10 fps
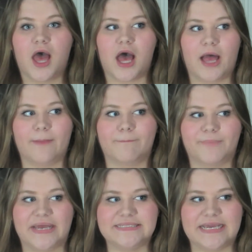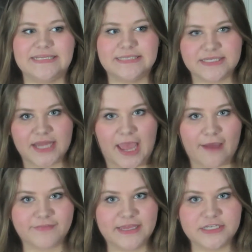but I didn't
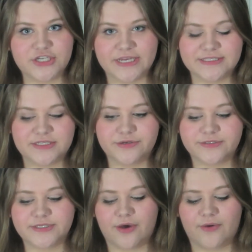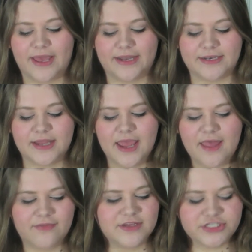have the chance to do so, and
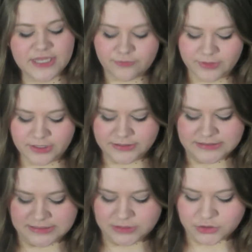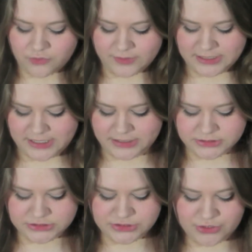they just had a really good deal going
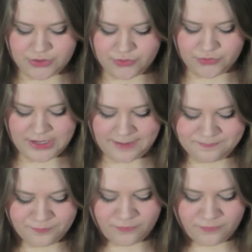on. So yeah,